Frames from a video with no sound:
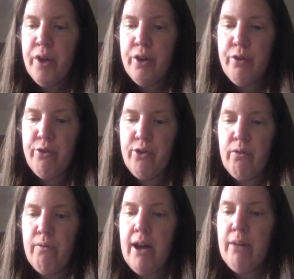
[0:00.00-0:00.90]
You
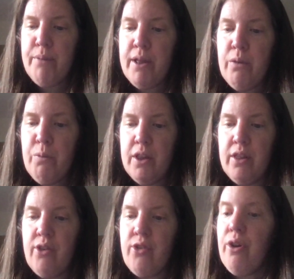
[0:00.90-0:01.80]
surround me with the
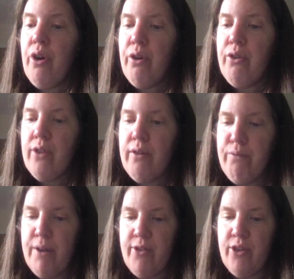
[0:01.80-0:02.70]
songs of
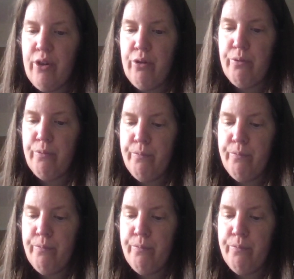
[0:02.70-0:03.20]
rescue.